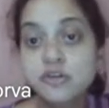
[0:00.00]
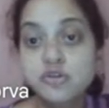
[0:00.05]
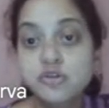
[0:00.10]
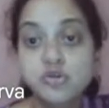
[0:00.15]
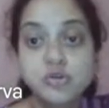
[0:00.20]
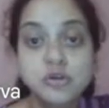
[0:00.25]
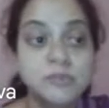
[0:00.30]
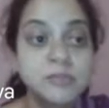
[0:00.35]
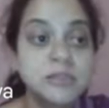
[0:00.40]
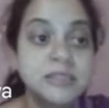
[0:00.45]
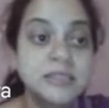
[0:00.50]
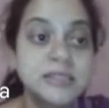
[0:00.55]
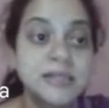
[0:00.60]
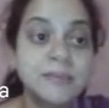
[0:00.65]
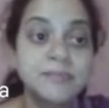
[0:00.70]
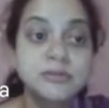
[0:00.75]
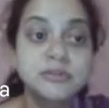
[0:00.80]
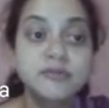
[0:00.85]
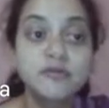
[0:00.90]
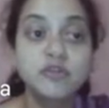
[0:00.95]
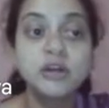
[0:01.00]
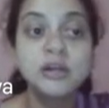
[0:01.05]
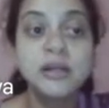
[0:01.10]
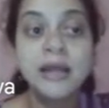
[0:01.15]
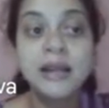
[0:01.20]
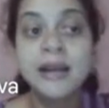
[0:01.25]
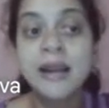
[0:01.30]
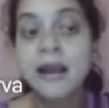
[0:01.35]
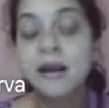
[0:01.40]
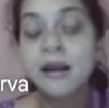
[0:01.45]
and take suitable
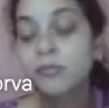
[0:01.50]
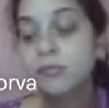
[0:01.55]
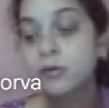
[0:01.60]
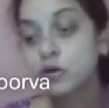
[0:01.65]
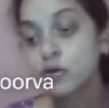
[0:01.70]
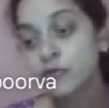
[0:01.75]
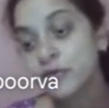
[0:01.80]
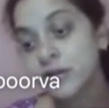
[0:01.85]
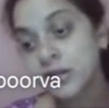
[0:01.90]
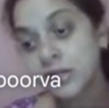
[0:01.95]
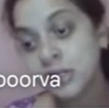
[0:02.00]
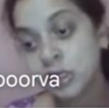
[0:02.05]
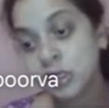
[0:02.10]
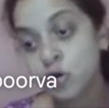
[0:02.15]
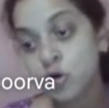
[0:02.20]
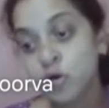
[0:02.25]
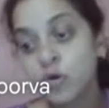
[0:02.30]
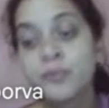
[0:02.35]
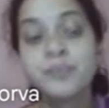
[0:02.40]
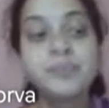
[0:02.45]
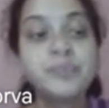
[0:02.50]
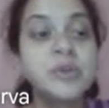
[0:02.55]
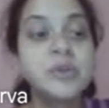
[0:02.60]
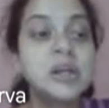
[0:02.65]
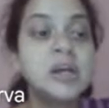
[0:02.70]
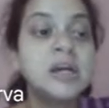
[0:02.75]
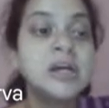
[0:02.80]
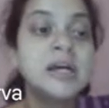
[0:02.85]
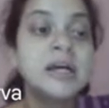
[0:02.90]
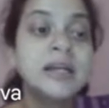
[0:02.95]
steps for enactment of any law.
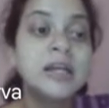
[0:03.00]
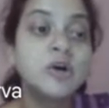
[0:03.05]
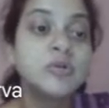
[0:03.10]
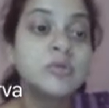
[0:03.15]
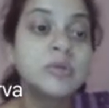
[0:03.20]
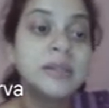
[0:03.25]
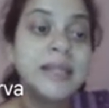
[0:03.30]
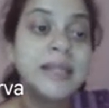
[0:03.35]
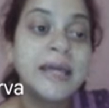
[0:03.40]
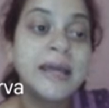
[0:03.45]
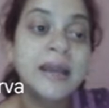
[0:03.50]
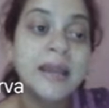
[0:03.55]
Now,